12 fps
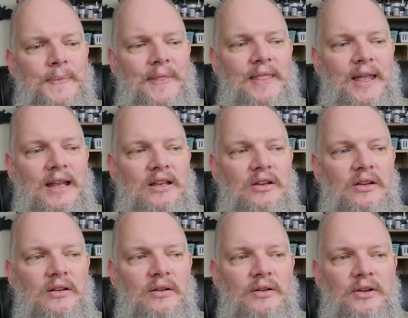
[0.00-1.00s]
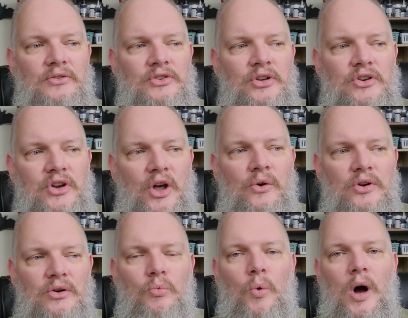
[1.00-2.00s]
that to know
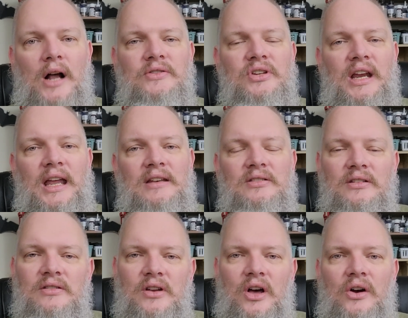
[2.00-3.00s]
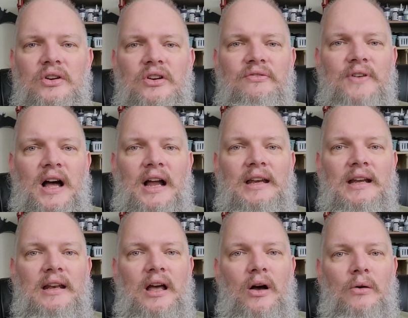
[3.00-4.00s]
you're watching and to know you're finding
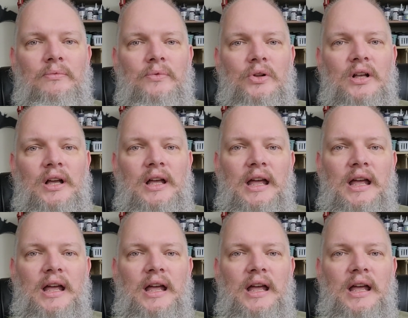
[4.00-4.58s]
it helpful